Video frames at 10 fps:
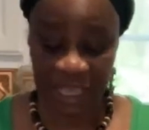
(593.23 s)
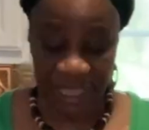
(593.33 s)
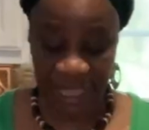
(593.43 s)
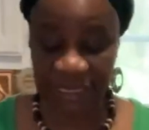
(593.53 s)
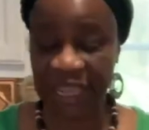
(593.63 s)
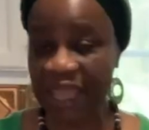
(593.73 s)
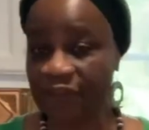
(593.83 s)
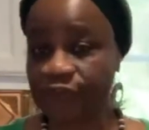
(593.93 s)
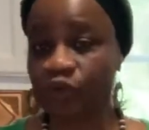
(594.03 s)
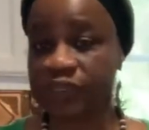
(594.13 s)
And
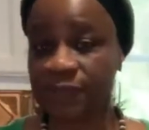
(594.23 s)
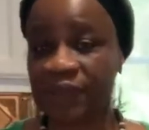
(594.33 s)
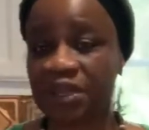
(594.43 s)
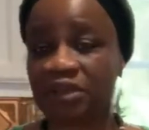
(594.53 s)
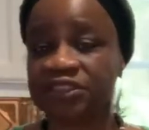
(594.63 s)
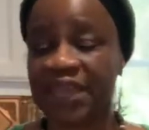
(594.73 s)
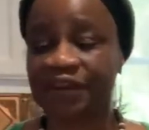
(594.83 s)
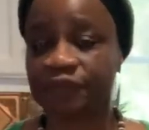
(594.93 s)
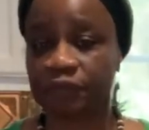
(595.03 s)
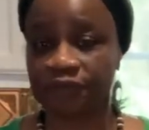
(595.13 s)
if you keep it outside
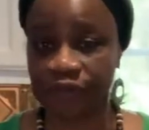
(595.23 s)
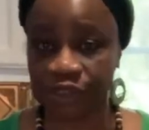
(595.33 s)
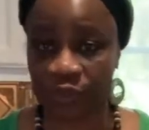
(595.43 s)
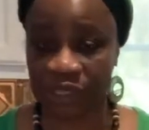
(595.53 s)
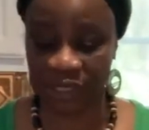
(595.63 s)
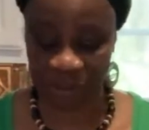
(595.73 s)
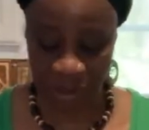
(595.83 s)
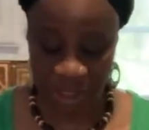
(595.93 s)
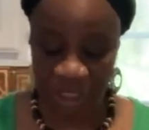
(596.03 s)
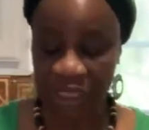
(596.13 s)
of the refrigerator
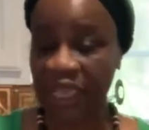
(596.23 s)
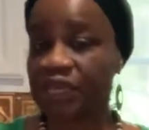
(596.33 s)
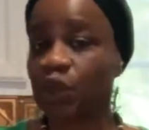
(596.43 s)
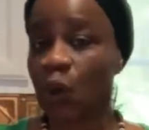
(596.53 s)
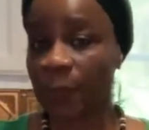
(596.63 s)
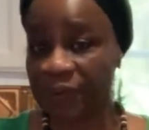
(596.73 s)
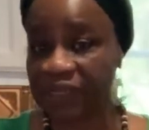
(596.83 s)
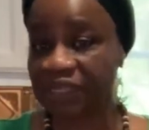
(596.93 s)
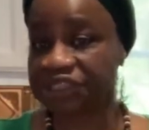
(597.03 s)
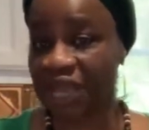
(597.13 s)
and open
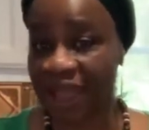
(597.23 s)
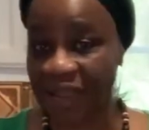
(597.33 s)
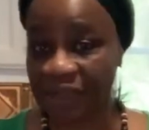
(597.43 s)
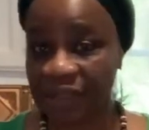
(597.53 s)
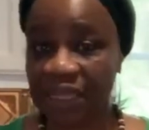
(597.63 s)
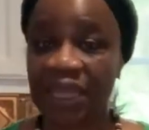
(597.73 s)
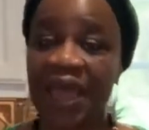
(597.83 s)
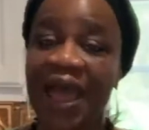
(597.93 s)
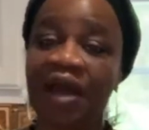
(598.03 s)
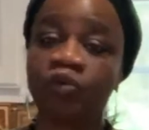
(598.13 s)
a jar,
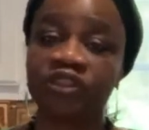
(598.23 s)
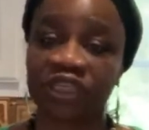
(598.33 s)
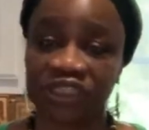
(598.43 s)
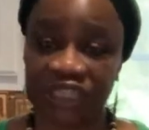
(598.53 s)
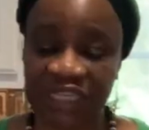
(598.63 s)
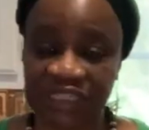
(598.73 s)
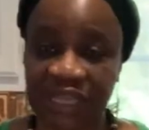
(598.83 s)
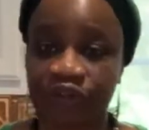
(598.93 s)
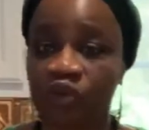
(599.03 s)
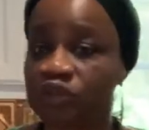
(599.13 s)
I would suggest
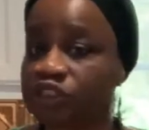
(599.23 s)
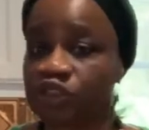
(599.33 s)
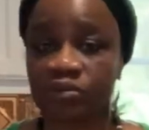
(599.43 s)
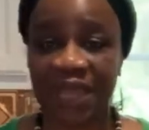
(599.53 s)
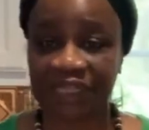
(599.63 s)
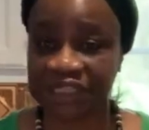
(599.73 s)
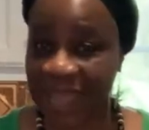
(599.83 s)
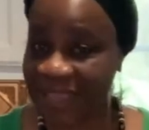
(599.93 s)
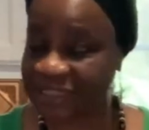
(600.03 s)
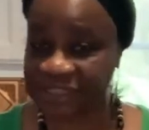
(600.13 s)
that you consume that
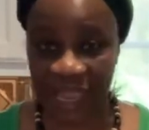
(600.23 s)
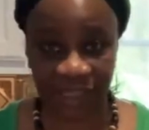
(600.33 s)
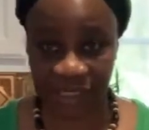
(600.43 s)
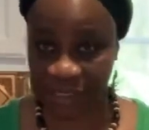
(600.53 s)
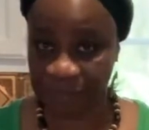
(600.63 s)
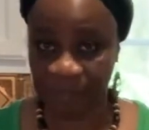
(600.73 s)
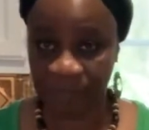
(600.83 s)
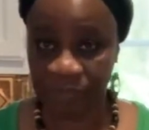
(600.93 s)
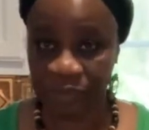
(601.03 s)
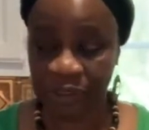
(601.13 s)
jar entirely
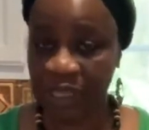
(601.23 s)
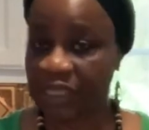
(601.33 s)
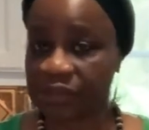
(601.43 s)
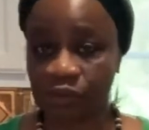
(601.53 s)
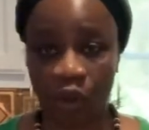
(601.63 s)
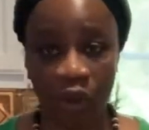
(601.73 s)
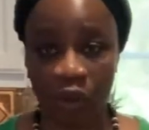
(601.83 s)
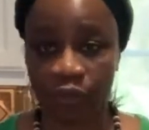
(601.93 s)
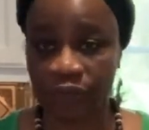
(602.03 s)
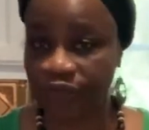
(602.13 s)

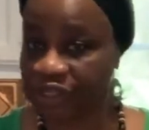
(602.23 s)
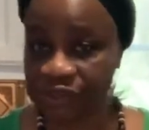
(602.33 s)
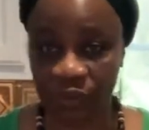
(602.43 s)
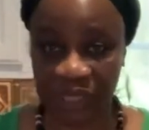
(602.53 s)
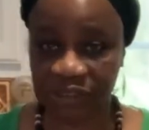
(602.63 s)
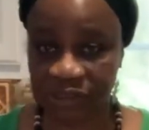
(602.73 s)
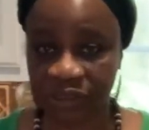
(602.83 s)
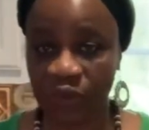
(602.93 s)
or refrigerate the